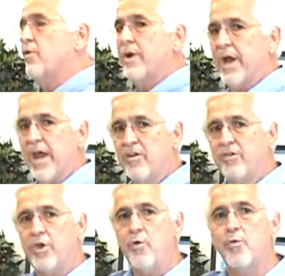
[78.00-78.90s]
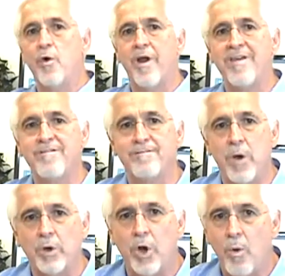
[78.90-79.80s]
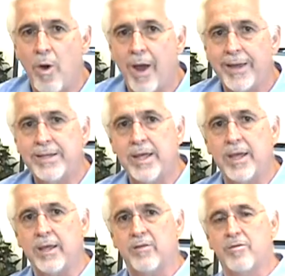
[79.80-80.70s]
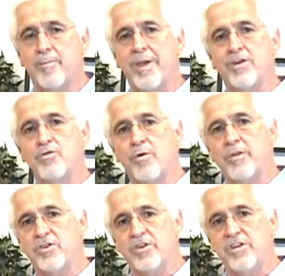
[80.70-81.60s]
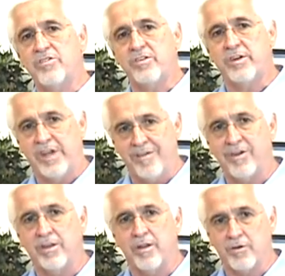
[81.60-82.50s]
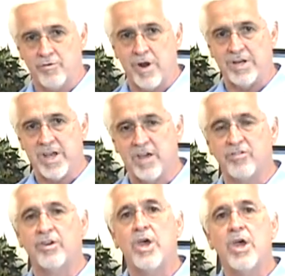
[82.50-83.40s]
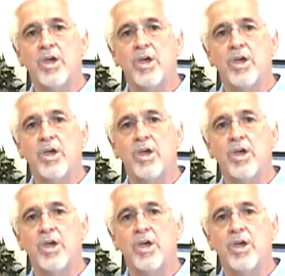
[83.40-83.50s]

going to ask you for a photo ID to make sure that she's giving a drug test